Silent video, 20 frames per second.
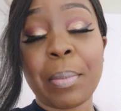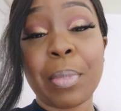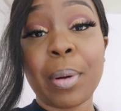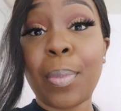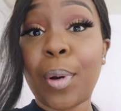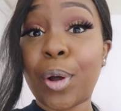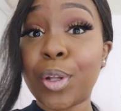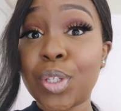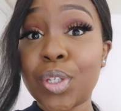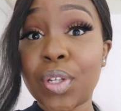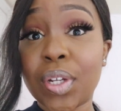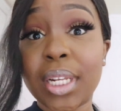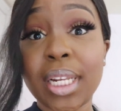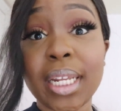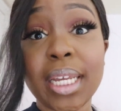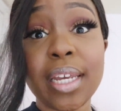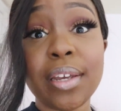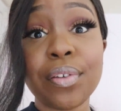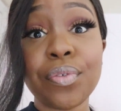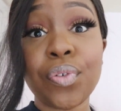I'm about to
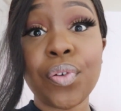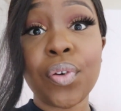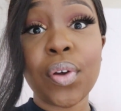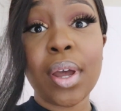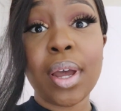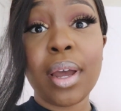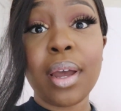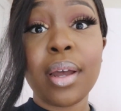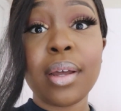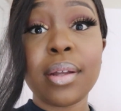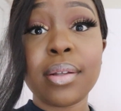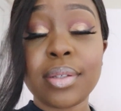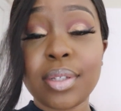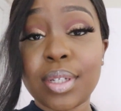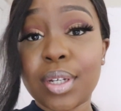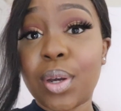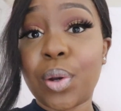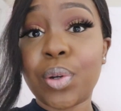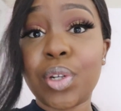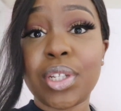leave
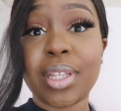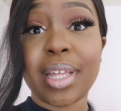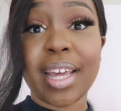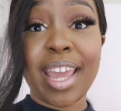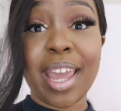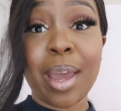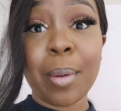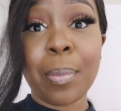to go to the